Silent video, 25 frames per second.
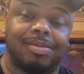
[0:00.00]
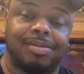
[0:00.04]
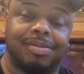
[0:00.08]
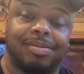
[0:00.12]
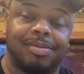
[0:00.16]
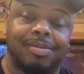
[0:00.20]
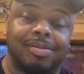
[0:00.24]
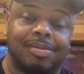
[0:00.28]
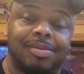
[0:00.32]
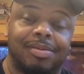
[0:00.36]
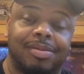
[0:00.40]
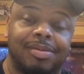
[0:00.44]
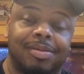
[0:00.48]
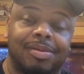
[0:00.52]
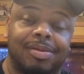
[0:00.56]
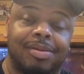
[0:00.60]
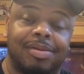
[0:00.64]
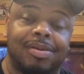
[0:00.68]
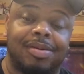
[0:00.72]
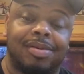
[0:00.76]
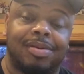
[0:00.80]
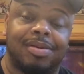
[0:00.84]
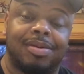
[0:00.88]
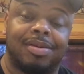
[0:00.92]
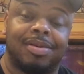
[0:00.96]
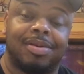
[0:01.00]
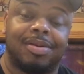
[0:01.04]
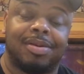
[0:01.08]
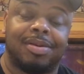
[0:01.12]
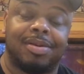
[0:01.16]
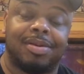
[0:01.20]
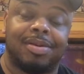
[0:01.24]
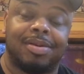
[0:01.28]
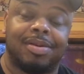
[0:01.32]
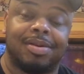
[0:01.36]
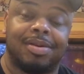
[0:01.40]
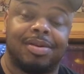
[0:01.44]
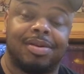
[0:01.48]

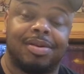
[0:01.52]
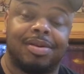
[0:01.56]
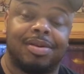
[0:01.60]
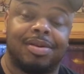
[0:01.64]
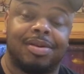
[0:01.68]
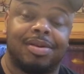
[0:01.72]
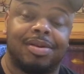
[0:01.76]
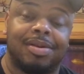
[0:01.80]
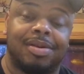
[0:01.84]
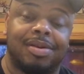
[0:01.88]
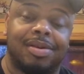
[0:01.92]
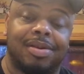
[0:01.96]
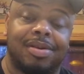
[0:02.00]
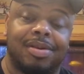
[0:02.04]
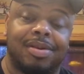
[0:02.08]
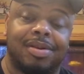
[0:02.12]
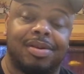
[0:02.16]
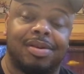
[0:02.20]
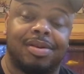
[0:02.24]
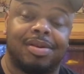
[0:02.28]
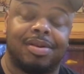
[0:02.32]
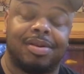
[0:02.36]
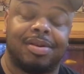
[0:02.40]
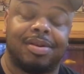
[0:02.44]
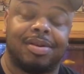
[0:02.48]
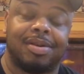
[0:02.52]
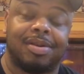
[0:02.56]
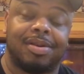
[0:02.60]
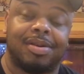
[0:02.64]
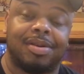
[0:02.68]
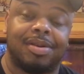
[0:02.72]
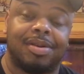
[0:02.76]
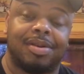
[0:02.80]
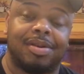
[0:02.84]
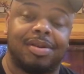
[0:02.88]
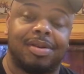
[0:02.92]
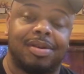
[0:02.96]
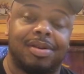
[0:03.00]

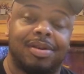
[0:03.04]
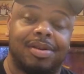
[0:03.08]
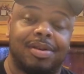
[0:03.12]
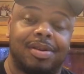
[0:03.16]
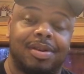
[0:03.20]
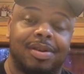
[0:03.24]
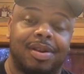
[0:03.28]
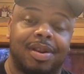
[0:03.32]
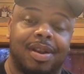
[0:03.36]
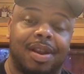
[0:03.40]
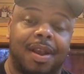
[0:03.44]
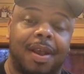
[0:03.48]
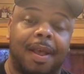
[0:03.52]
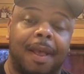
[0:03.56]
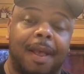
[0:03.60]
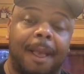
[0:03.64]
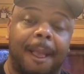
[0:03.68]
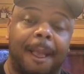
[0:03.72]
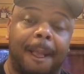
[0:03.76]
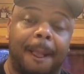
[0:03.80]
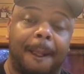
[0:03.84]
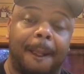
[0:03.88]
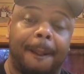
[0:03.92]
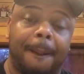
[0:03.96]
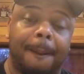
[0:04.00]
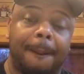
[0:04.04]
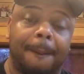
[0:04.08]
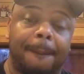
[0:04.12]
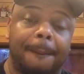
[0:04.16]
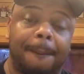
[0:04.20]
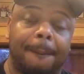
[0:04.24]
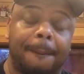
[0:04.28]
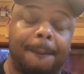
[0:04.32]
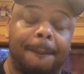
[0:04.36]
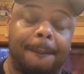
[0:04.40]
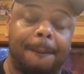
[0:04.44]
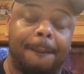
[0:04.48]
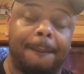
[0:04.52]

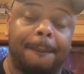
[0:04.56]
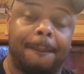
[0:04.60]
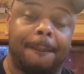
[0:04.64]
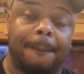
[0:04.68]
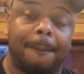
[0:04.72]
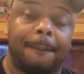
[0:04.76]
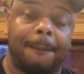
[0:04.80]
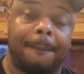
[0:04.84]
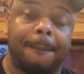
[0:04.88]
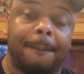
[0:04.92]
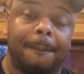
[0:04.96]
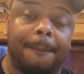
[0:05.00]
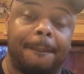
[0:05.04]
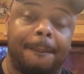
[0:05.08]
No words are spoken by the person on screen.